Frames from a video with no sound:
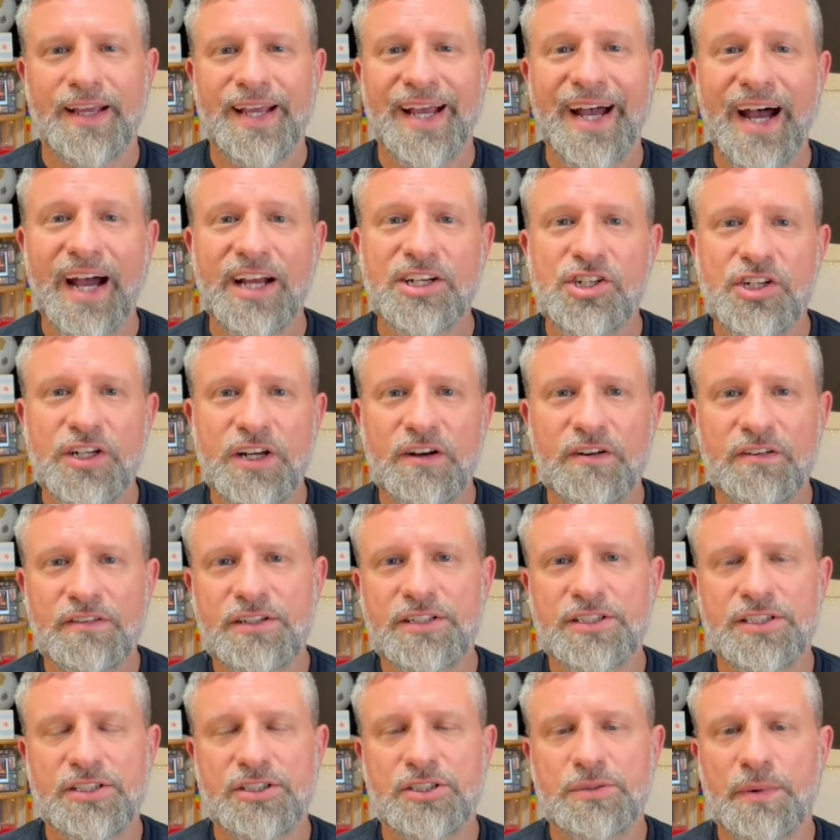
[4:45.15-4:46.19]
I share
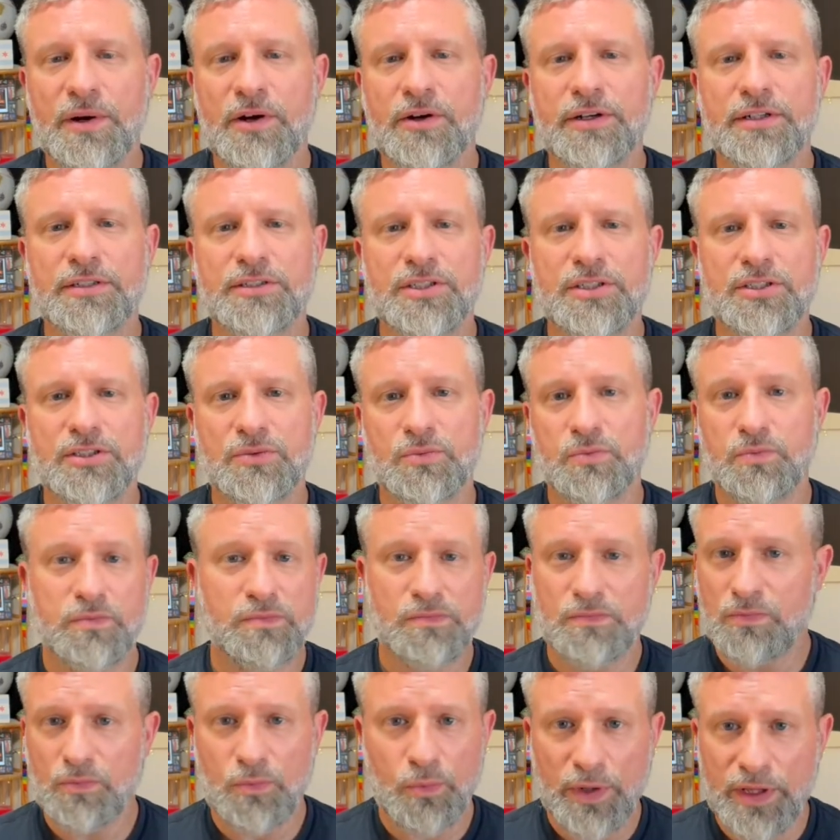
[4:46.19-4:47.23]
these experiences
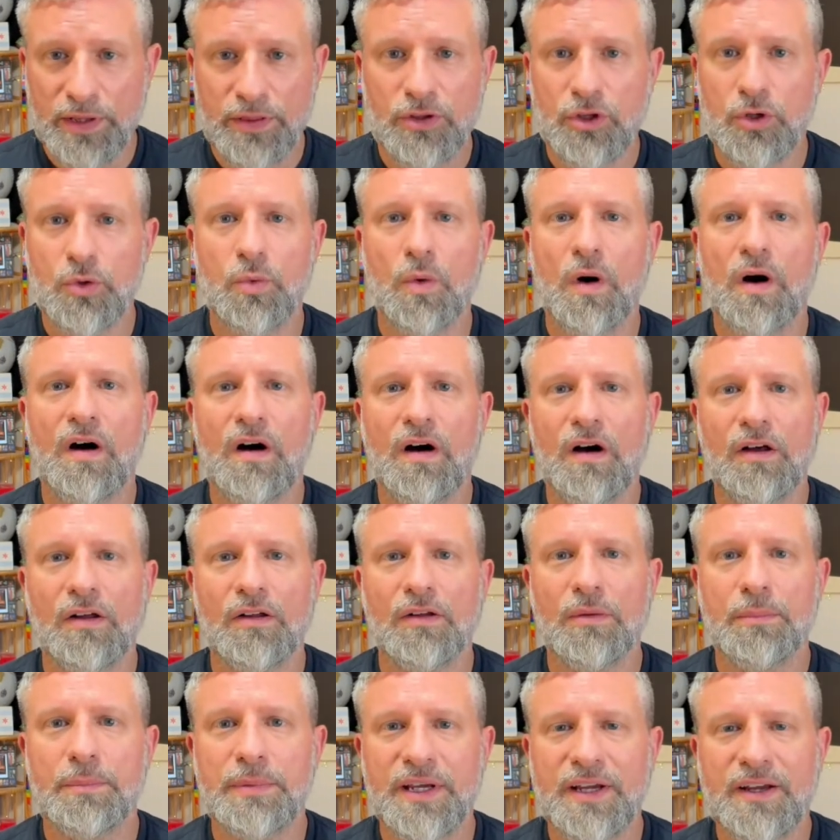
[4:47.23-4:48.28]
with you
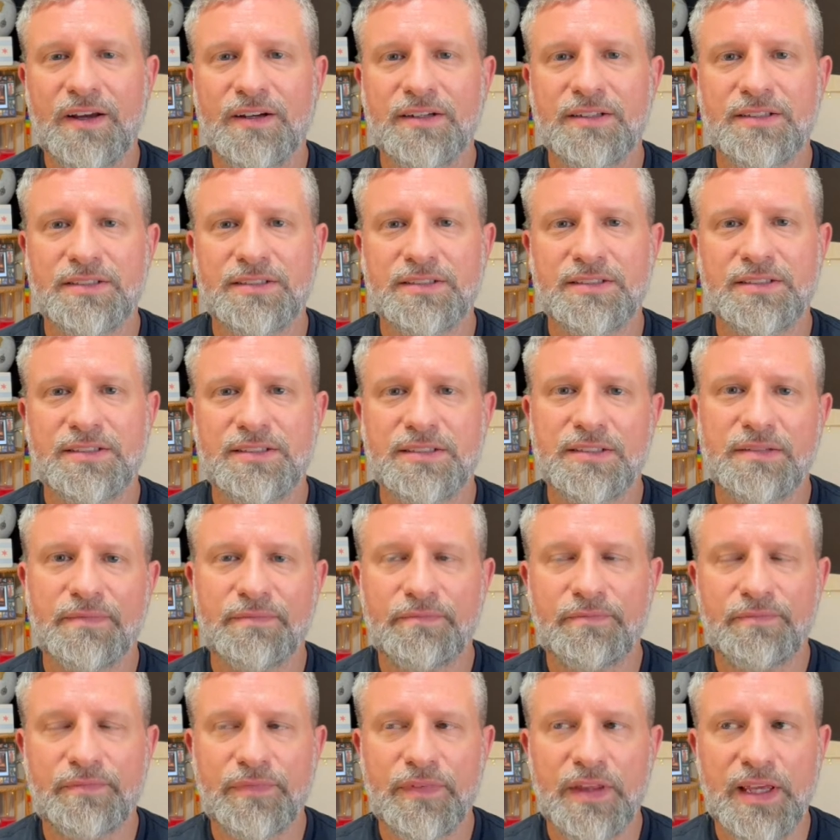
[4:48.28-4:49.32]
all because
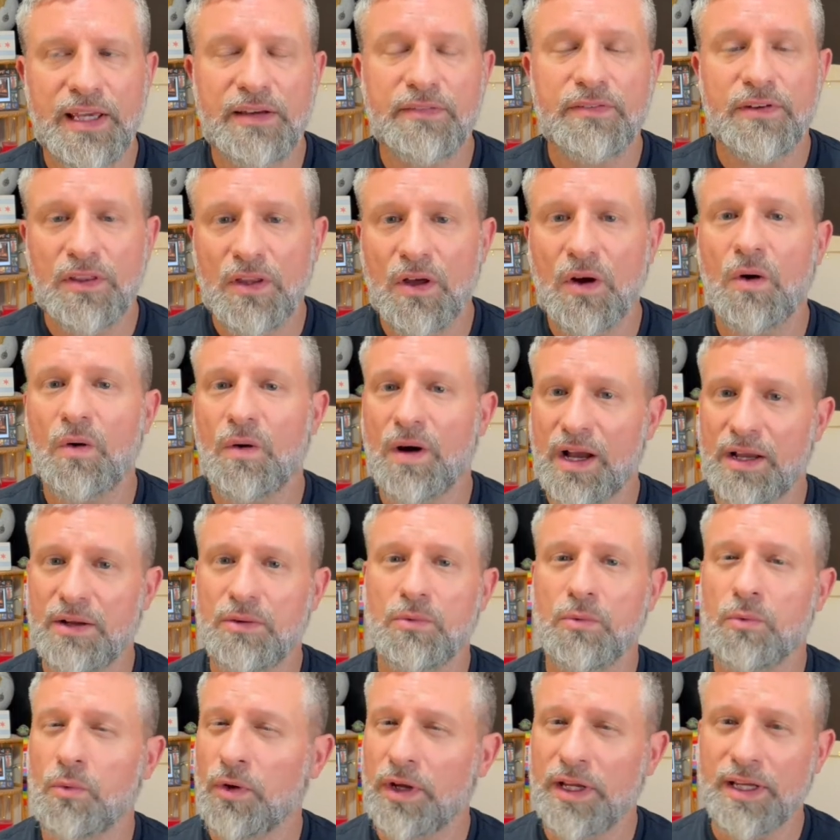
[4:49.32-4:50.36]
even though I
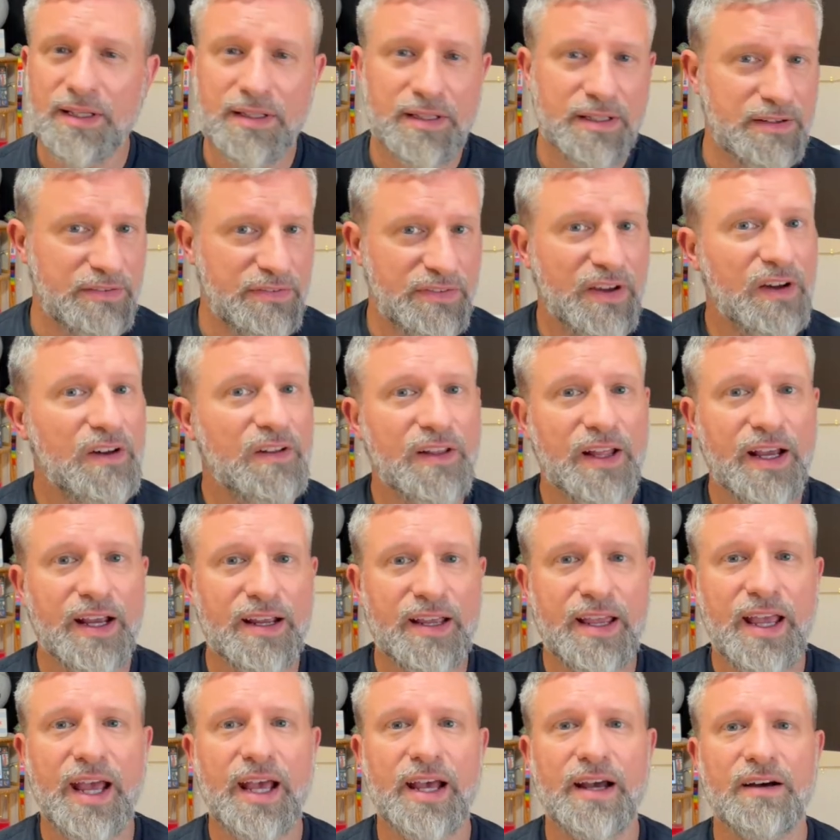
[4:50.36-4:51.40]
really felt like
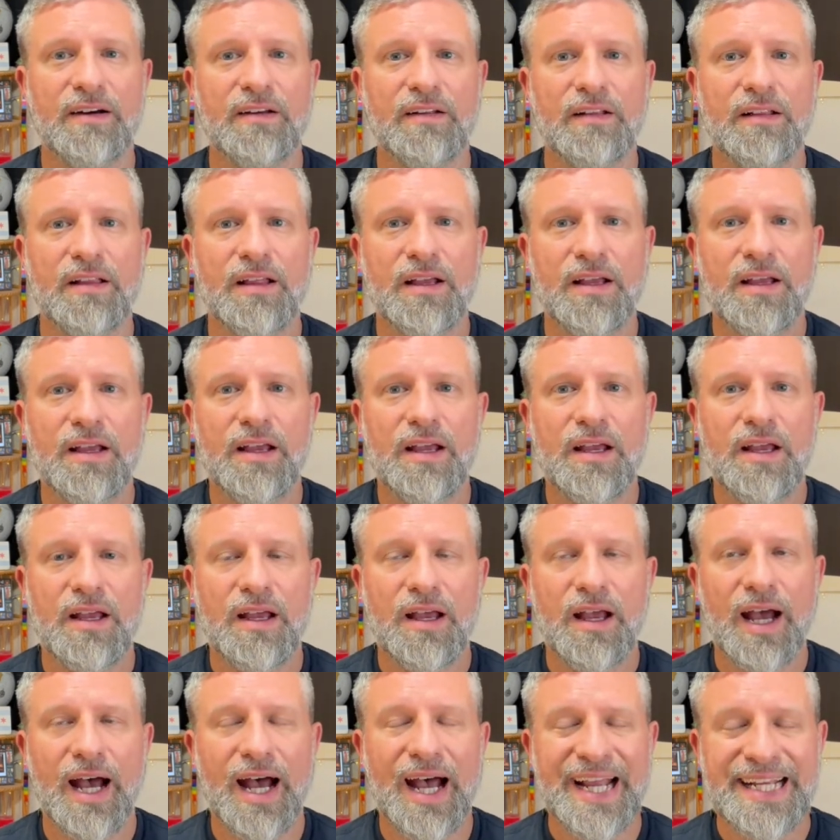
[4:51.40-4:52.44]
hell,
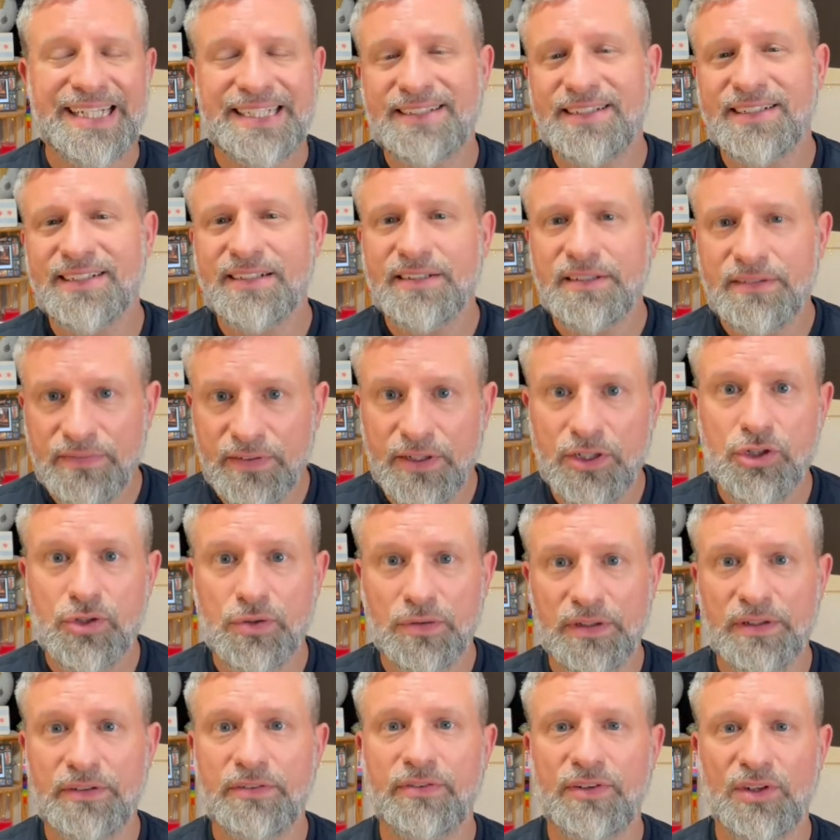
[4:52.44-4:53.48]
I did
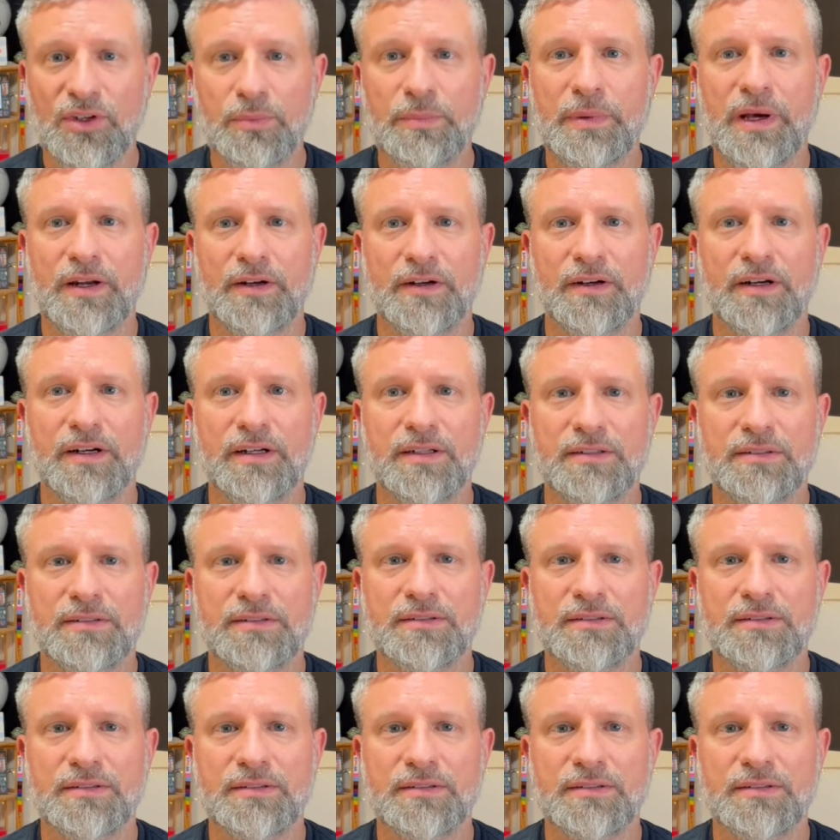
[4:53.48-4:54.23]
eventually feel better.